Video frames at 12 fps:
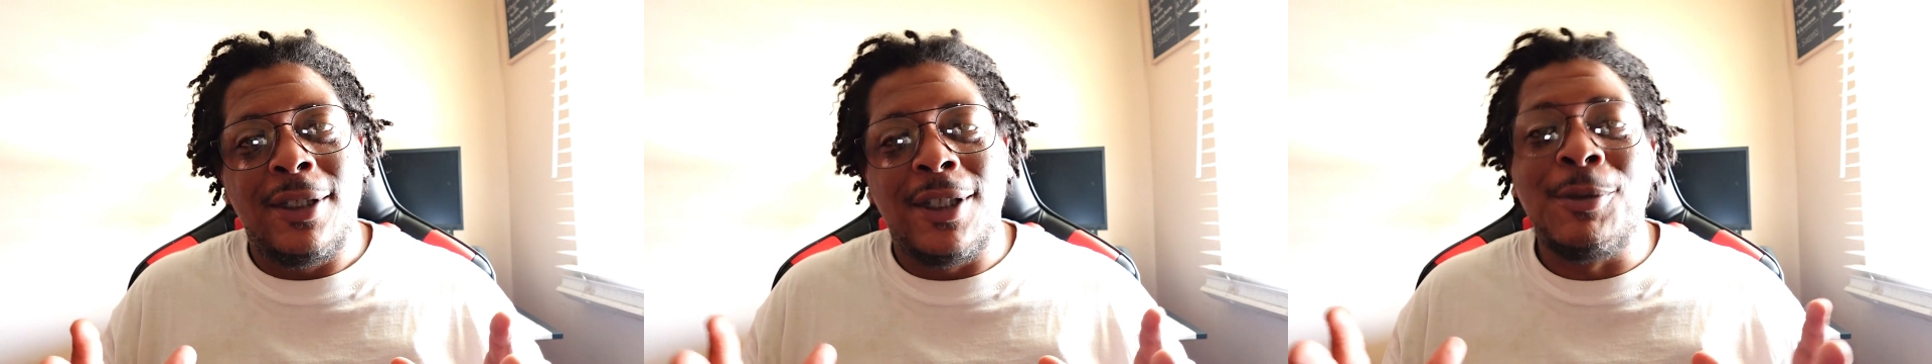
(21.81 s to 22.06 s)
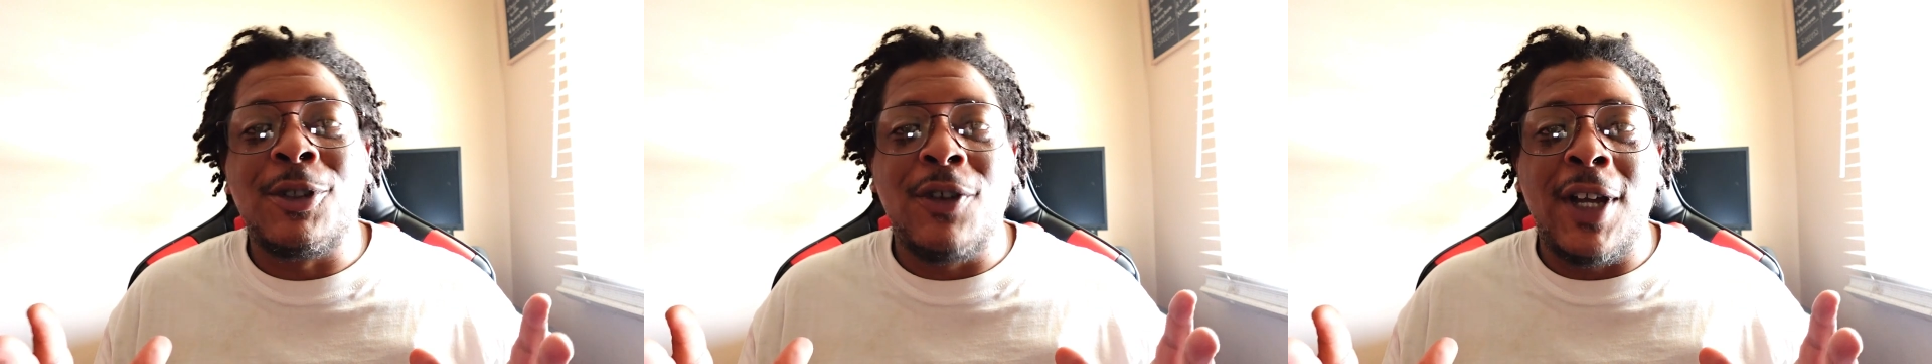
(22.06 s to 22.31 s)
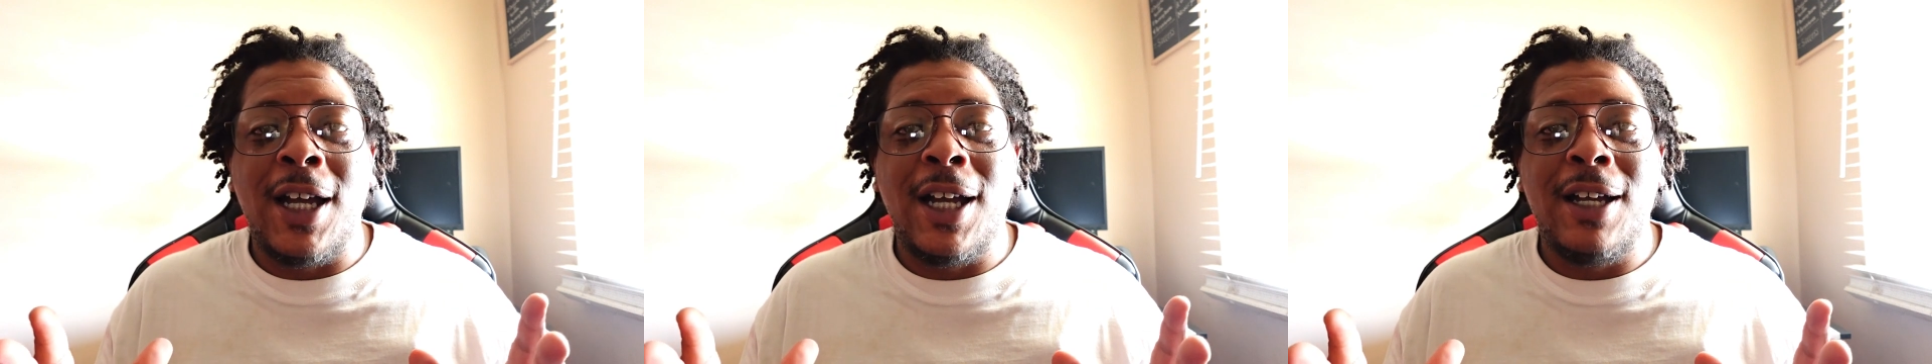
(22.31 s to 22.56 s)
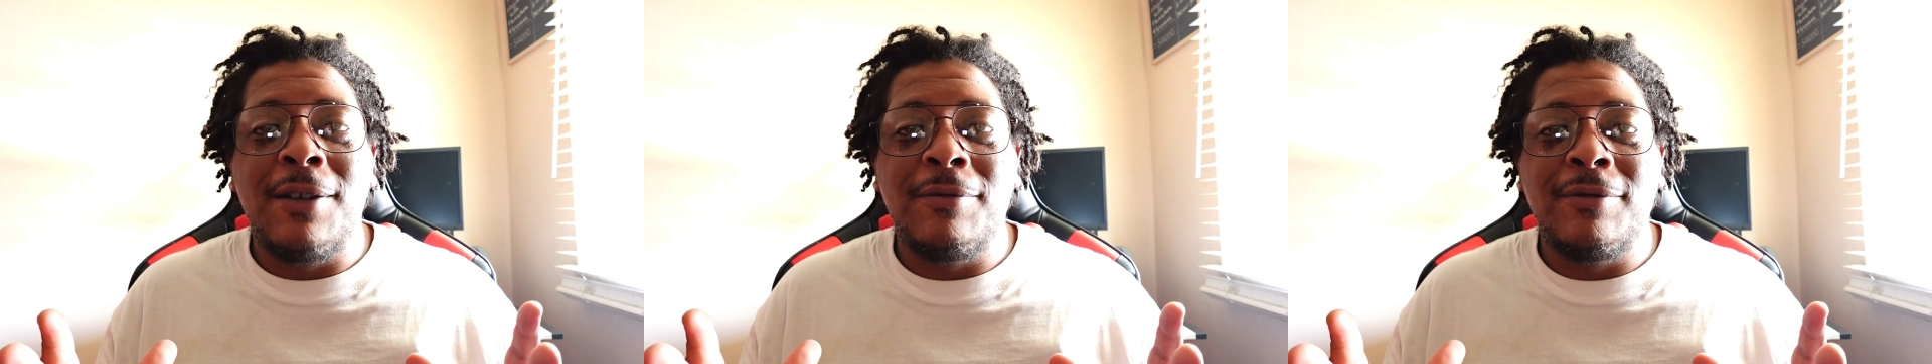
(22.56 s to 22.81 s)

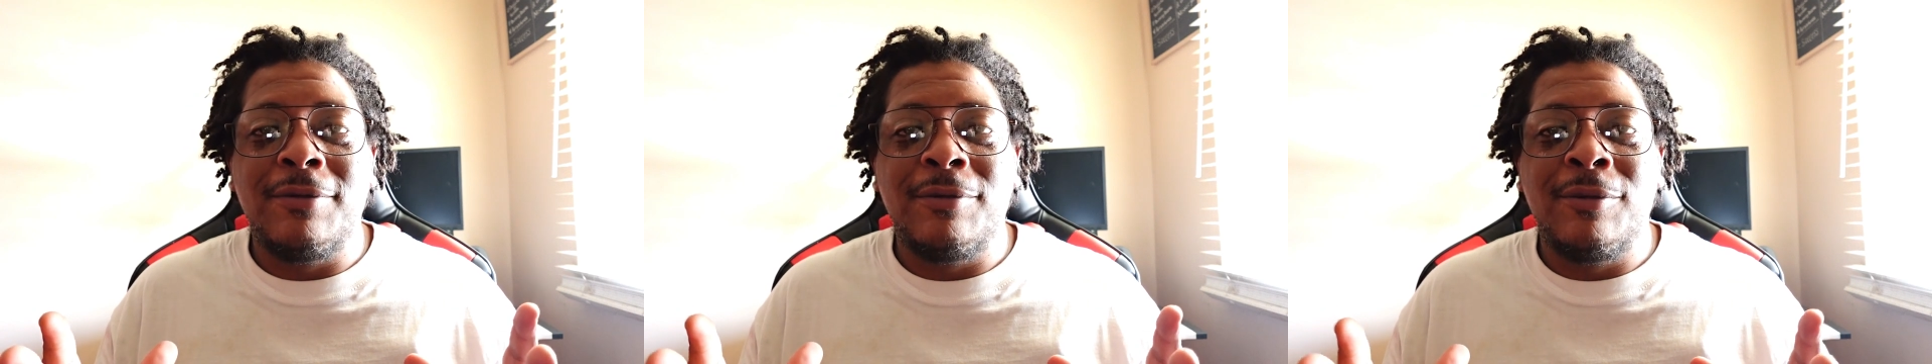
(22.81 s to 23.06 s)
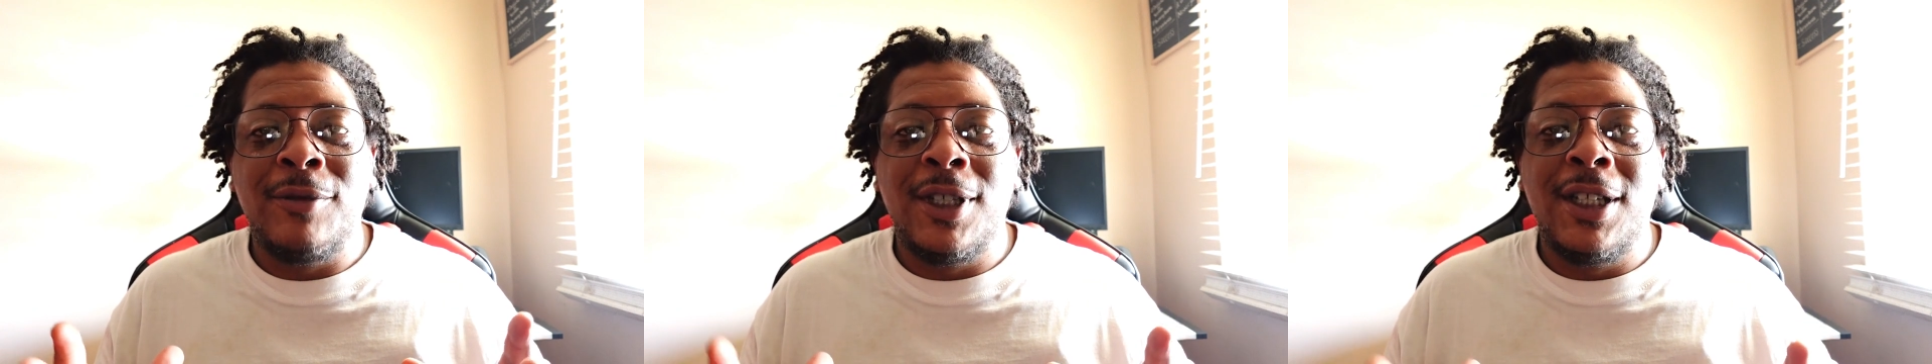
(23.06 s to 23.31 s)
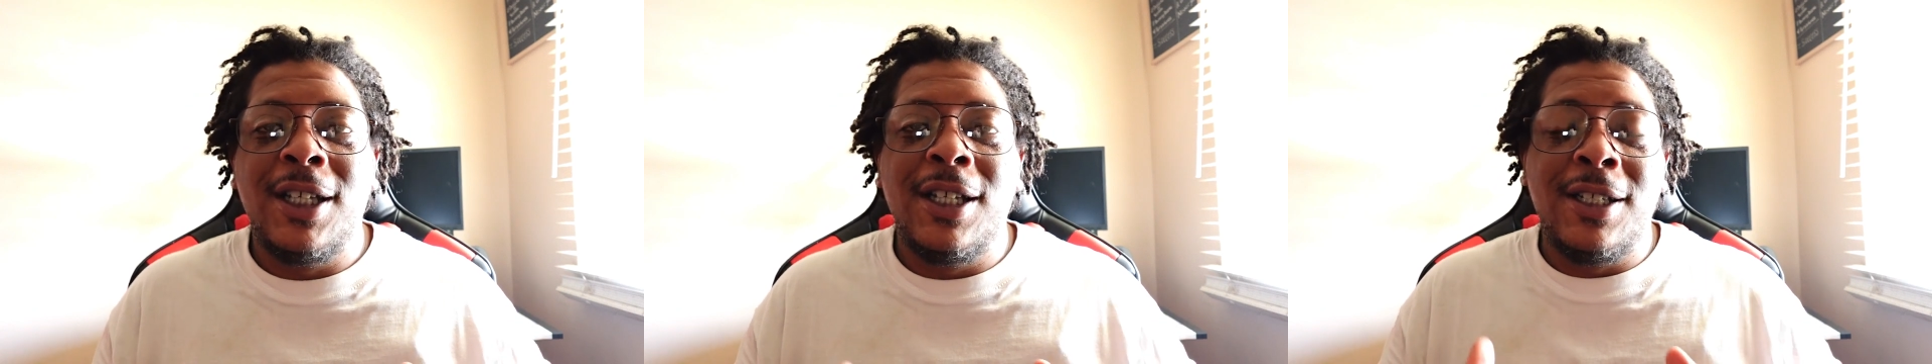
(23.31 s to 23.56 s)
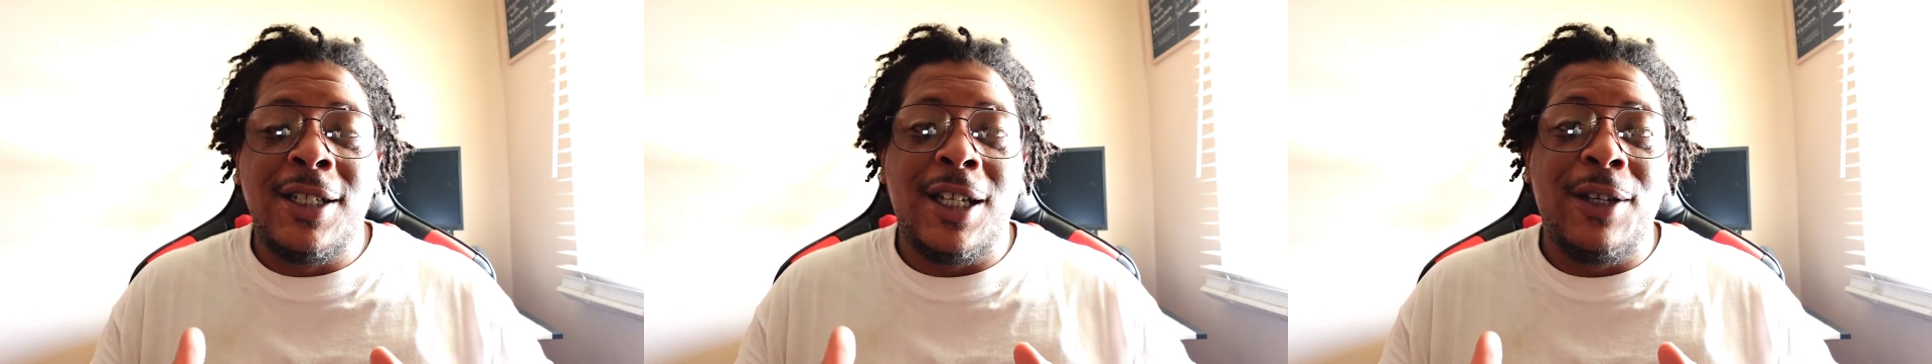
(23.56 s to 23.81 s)
subscribe,
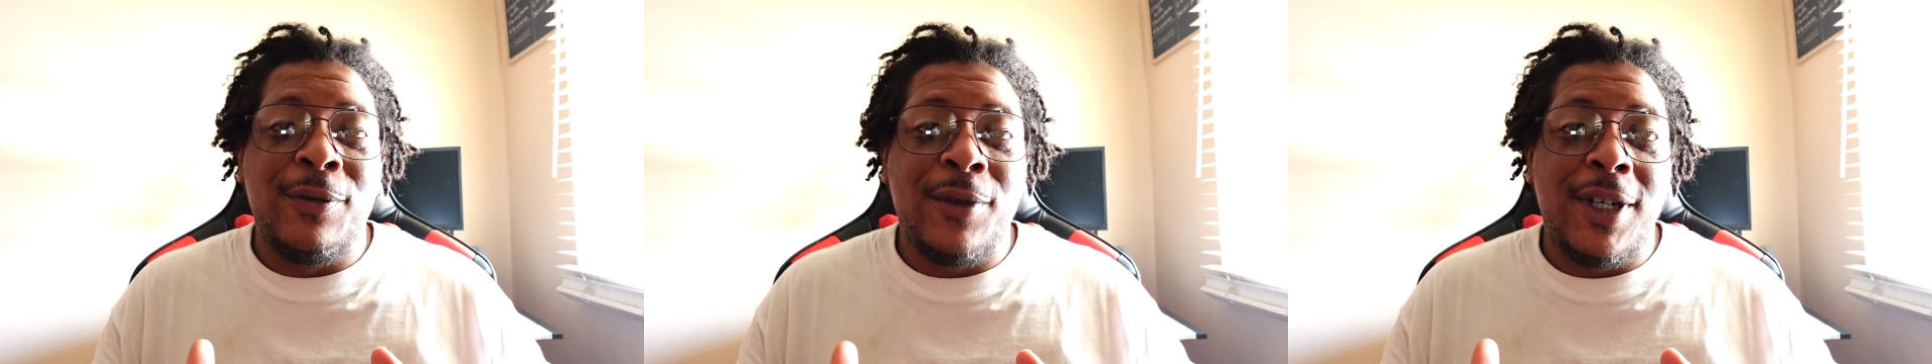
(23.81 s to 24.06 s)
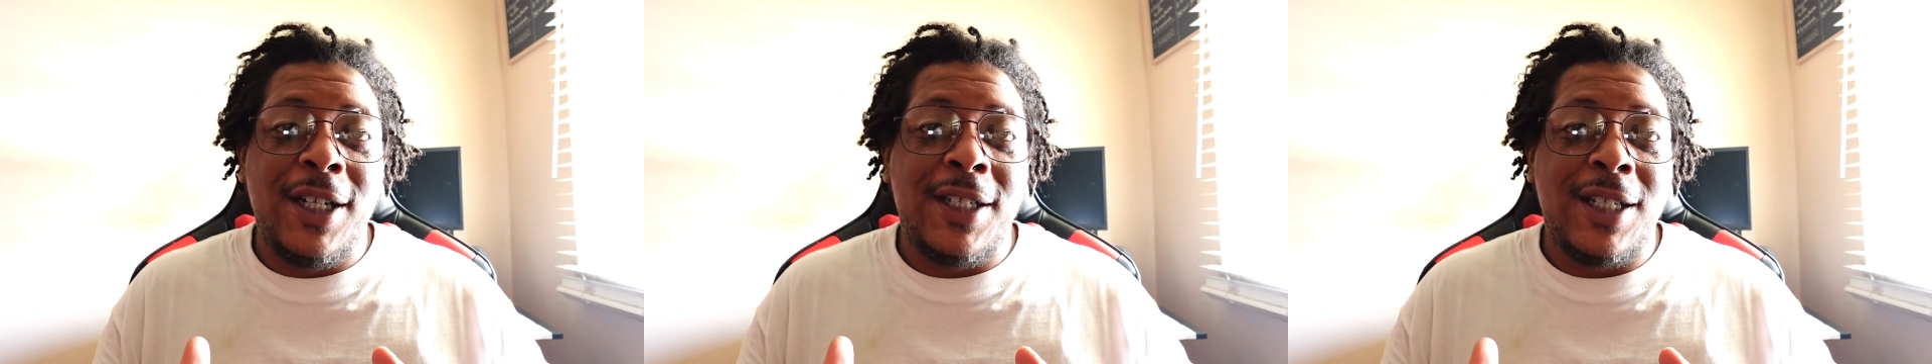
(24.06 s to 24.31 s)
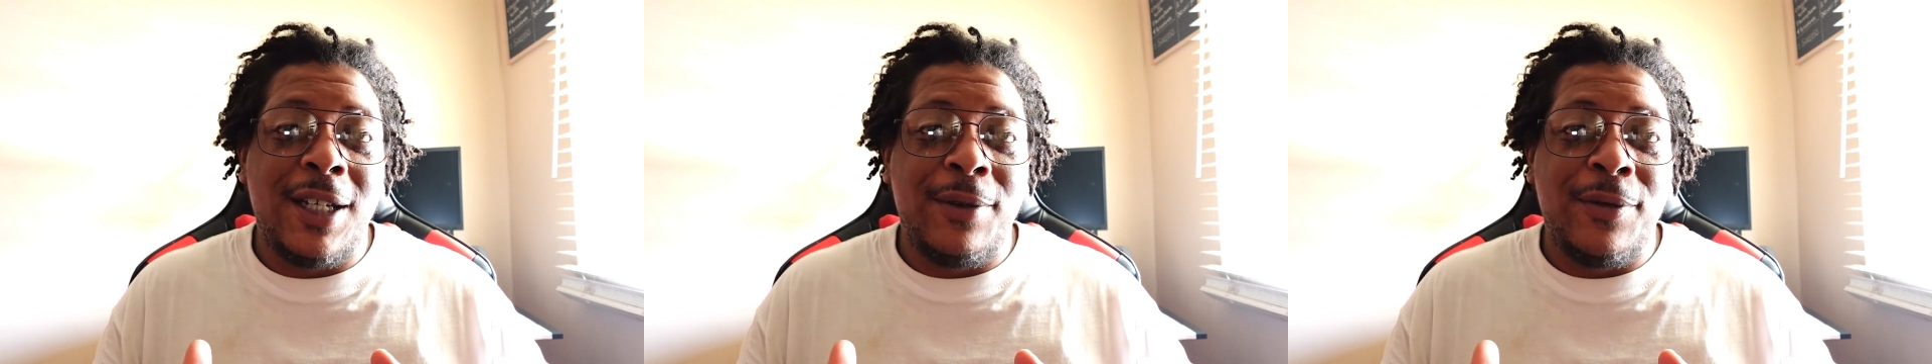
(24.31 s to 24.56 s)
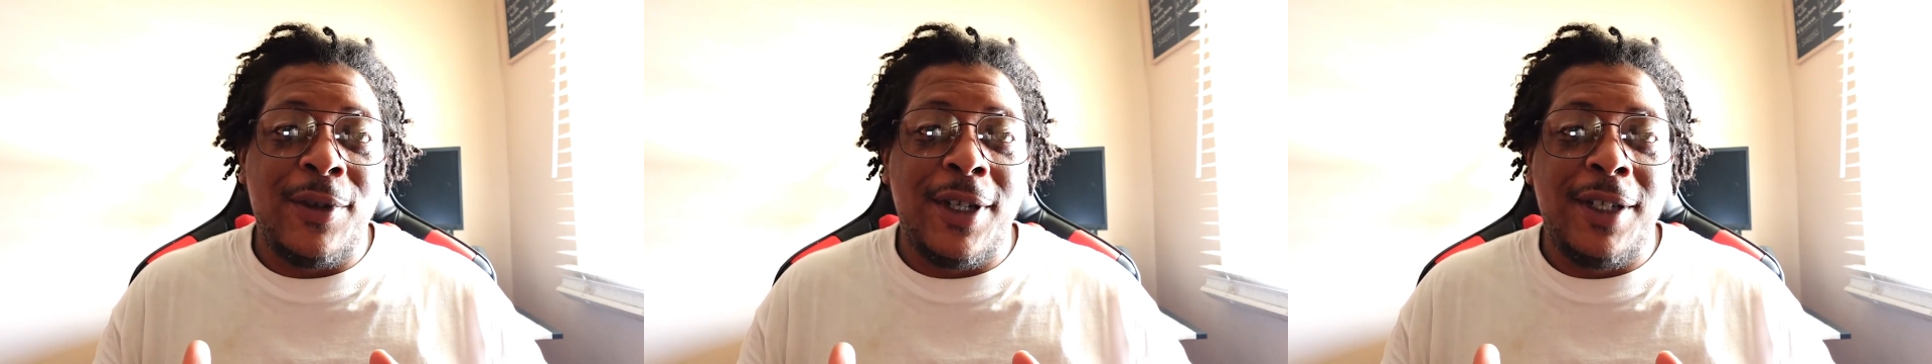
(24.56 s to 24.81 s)
tell a friend and tell a
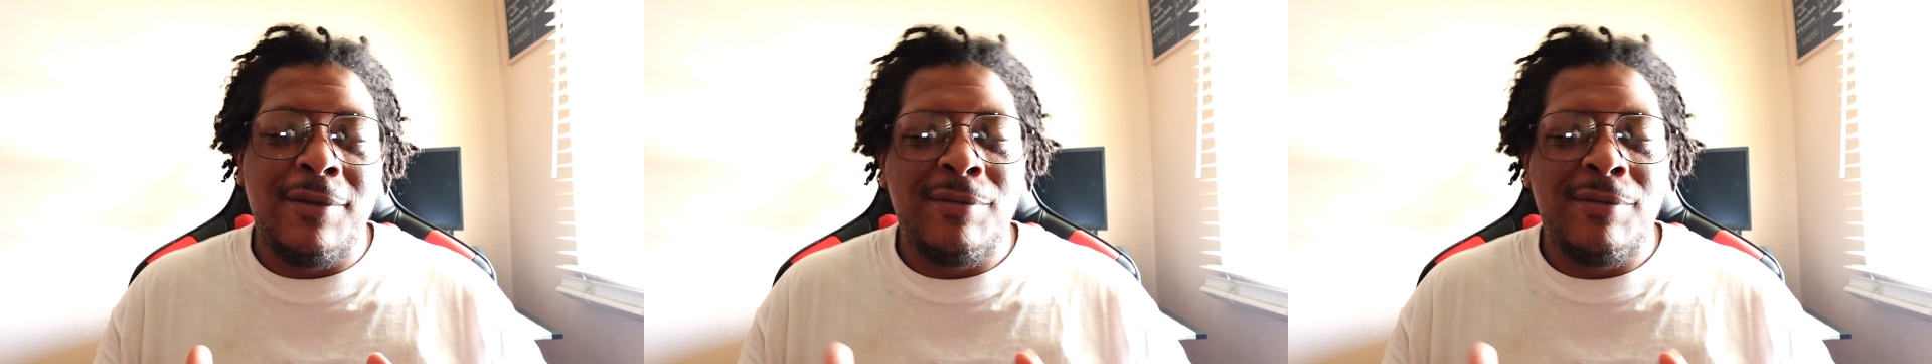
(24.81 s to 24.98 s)
friend.